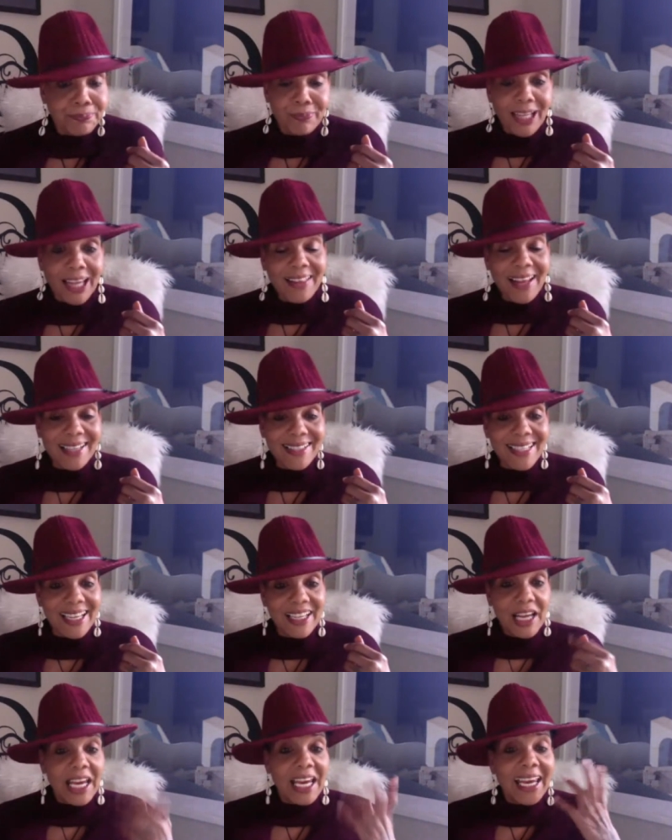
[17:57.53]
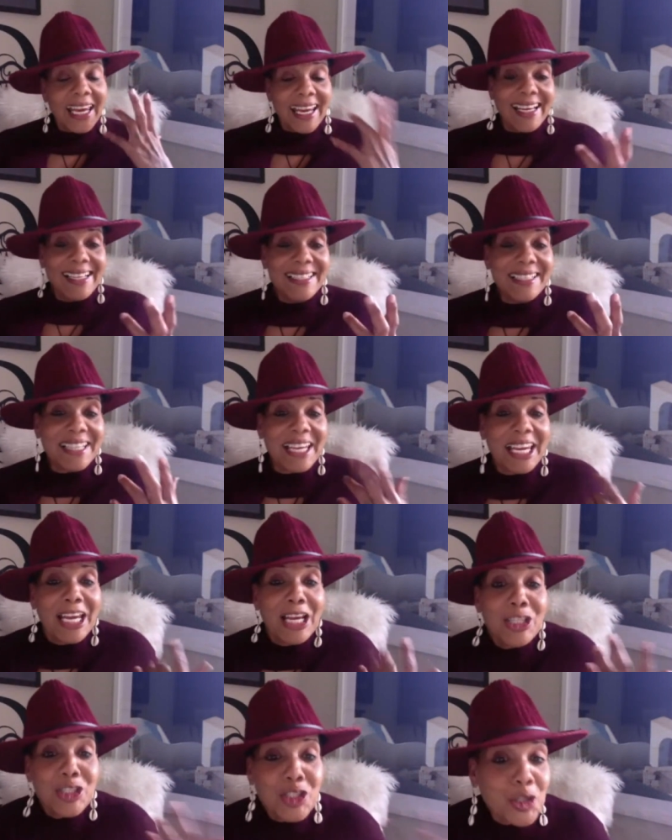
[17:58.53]
That's it.
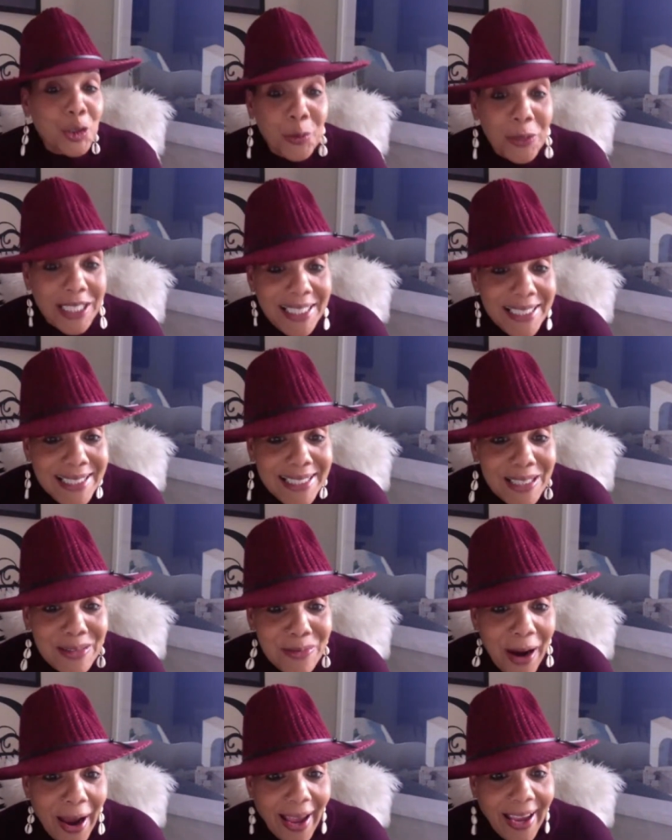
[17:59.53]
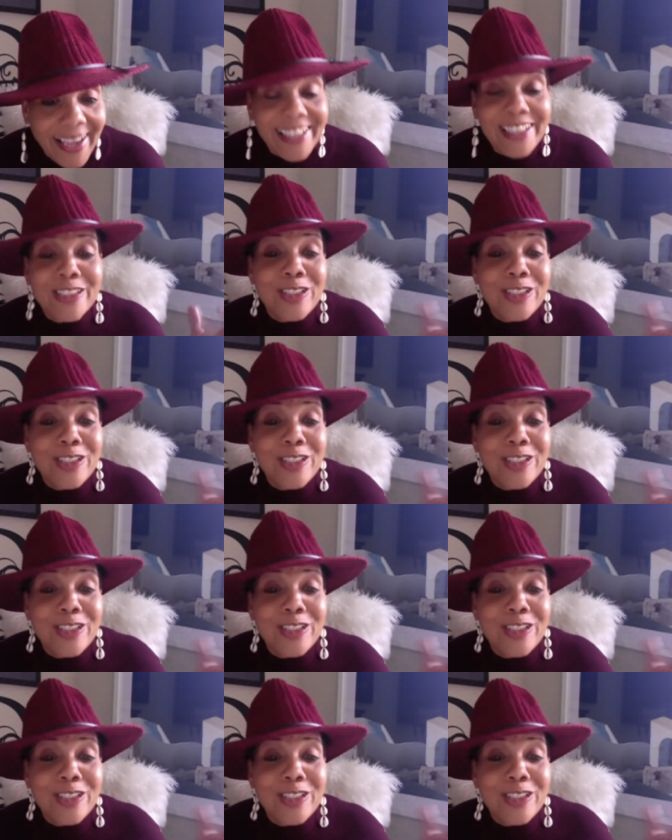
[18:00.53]
Easy too easy, right?